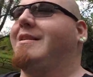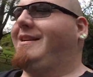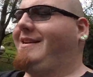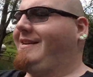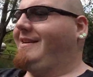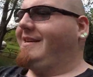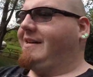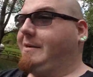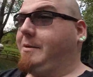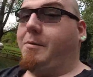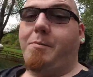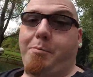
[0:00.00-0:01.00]
But
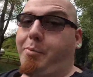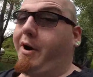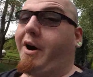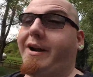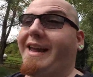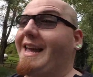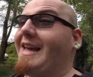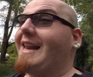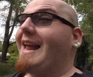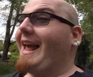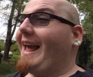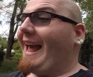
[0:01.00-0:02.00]
our kid
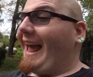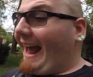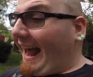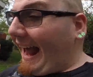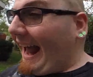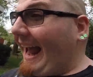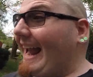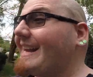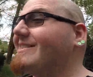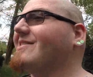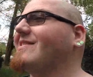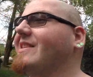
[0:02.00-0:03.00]

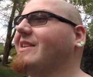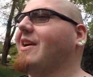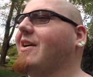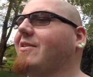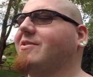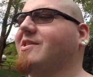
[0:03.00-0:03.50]
hates the car